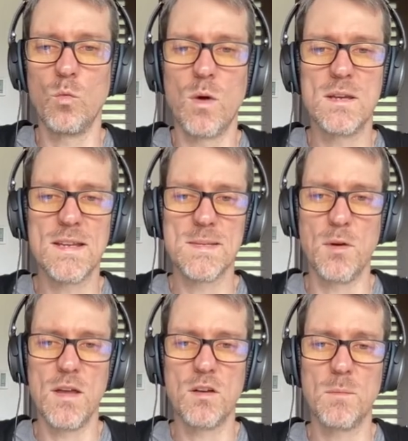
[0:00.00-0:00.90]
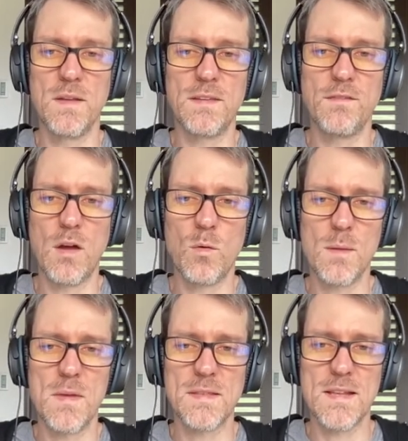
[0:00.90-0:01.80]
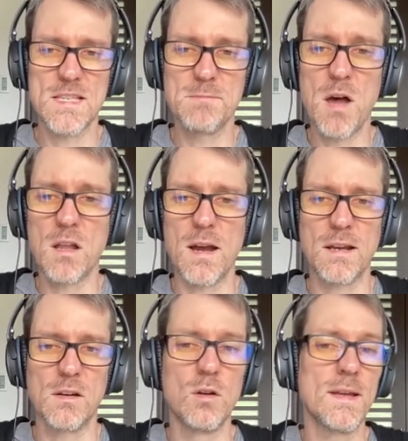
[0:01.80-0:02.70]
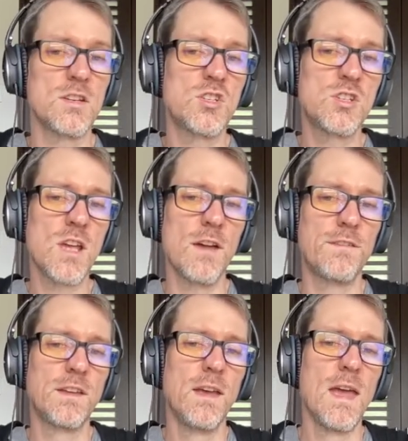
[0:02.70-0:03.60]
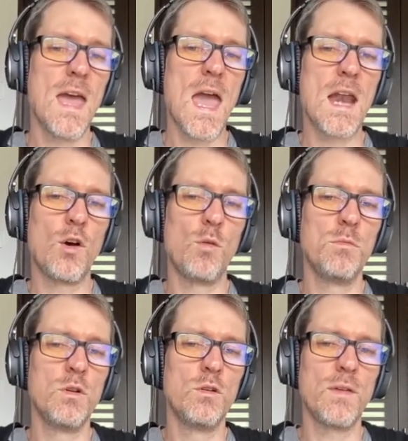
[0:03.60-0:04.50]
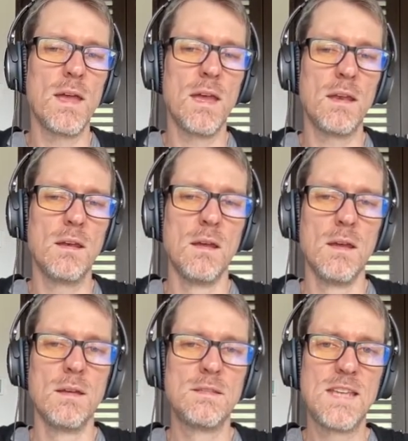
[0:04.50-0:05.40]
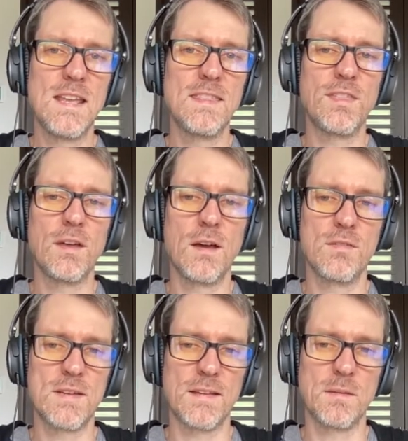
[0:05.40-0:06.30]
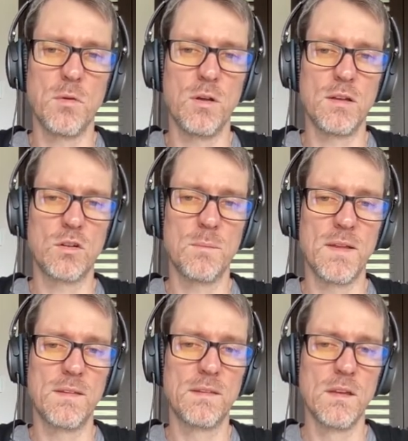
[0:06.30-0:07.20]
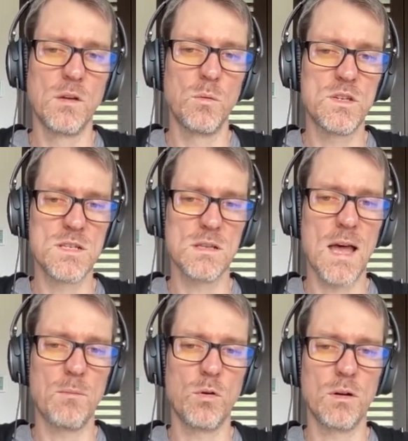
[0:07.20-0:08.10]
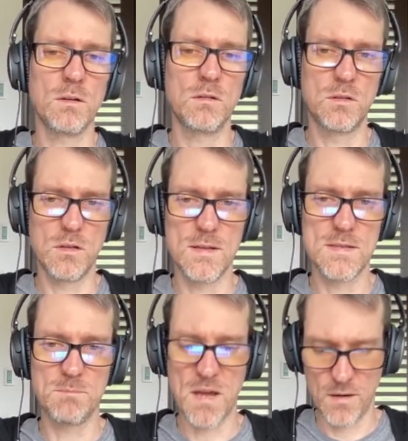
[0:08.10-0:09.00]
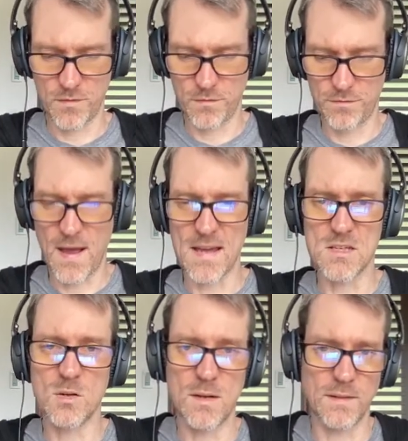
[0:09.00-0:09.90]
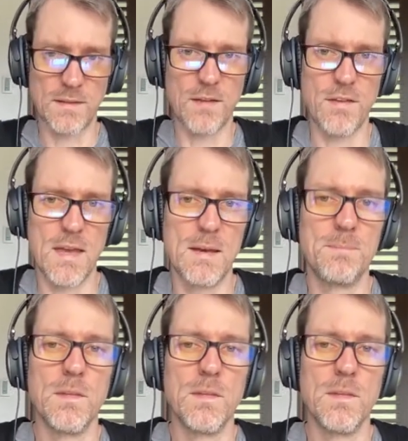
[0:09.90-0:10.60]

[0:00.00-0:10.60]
1 decibel increments. If I want to make that smaller, I can hold down shift and it'll move in 1/10 of a decimal increments, which is a lot more, it's better for fine tuning stuff in.